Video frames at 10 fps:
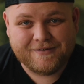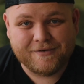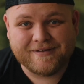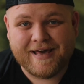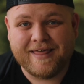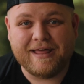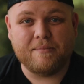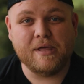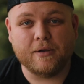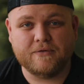So it's kind of
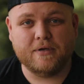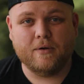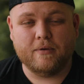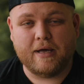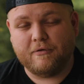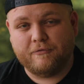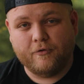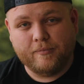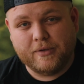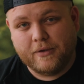that middle tier. We're not a
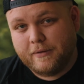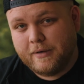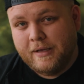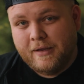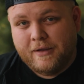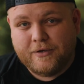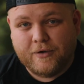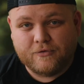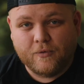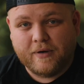full blown,
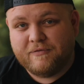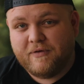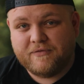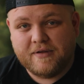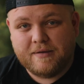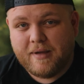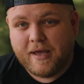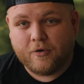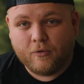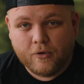20,
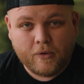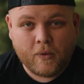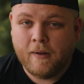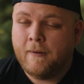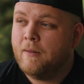15-man crew.